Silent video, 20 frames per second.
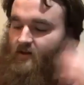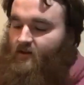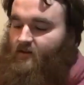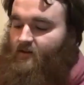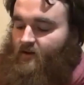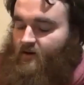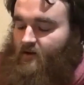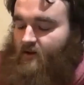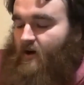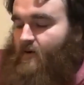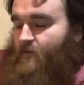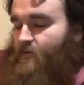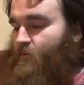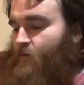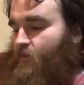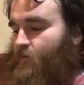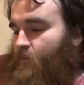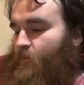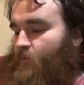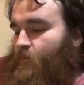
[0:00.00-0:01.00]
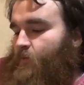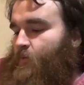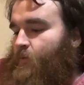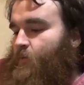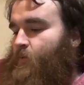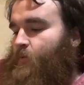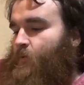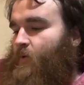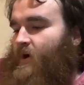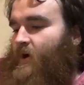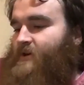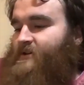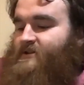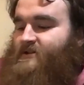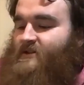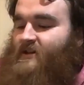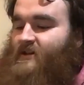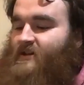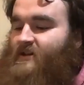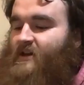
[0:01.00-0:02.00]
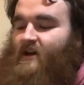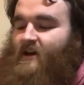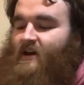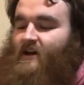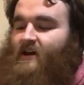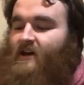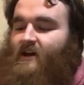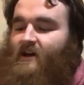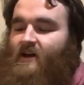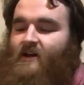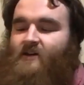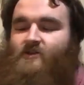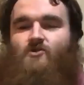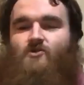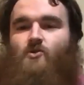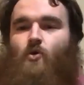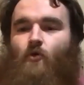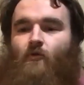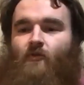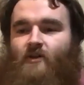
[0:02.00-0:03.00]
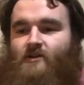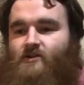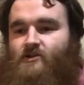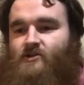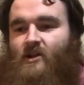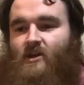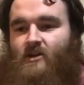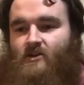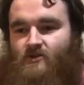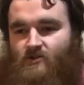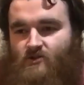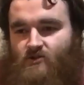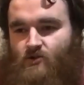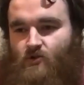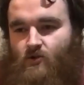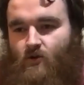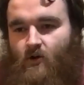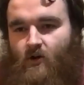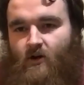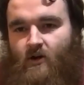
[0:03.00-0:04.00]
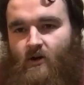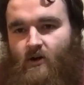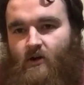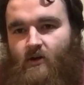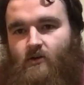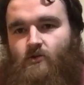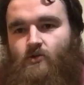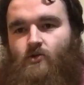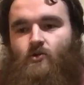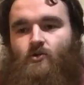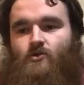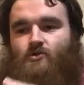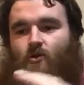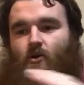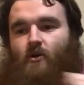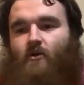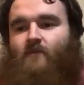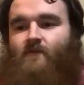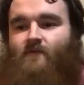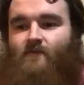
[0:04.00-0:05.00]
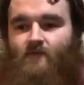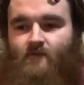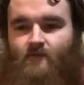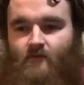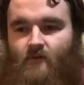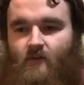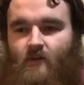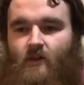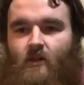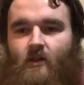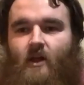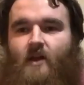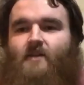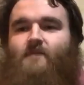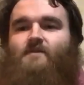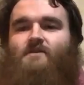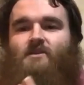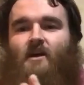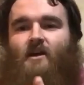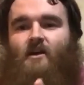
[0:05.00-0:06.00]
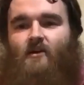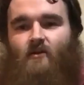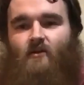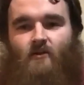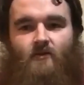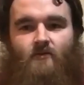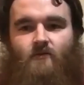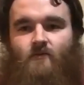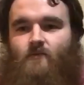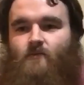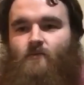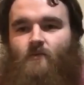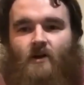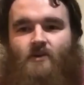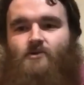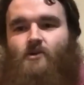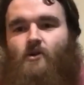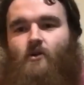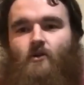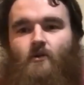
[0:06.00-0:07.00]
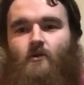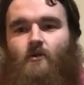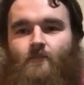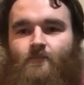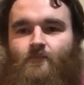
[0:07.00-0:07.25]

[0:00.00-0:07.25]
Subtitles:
Cammy, has COVID changed your sort of lifestyle at all?